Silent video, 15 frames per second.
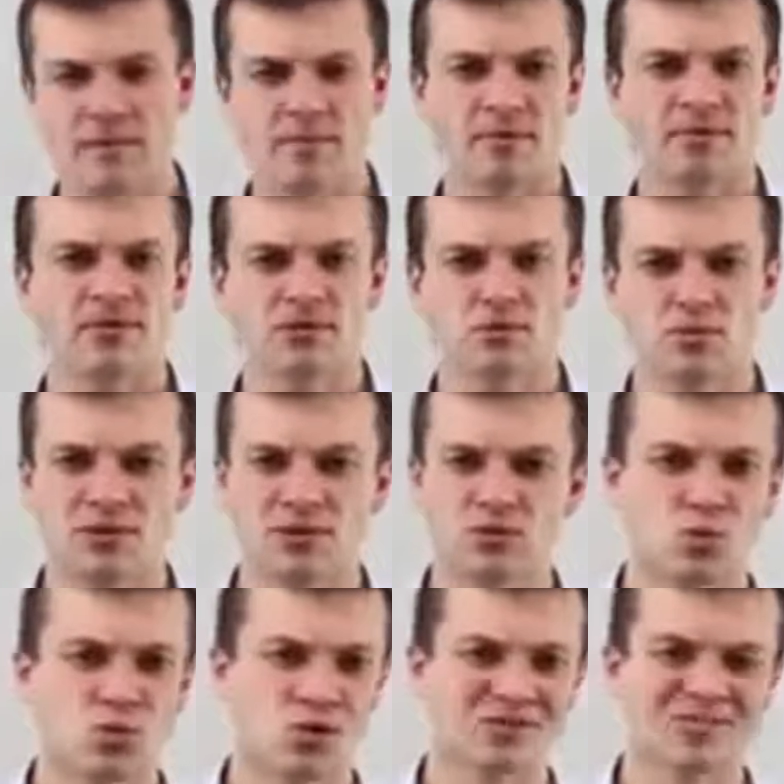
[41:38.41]
how many people in
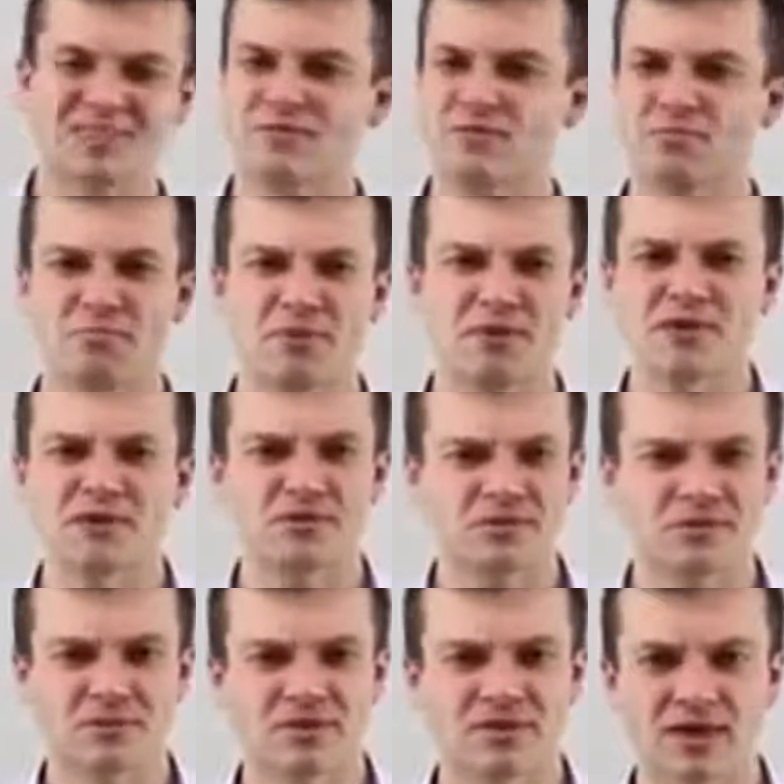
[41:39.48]
this world, 7
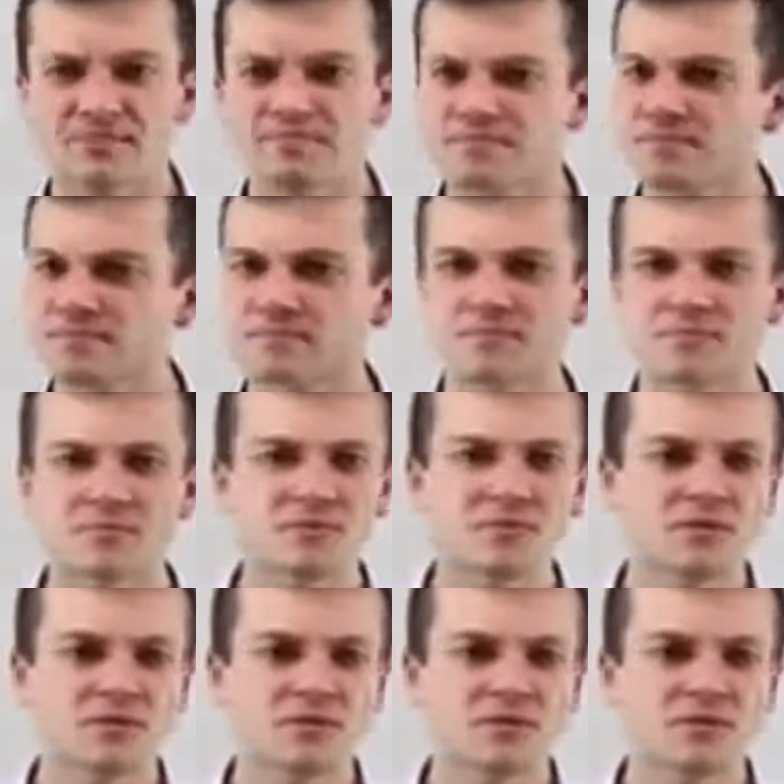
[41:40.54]
billion or something like that.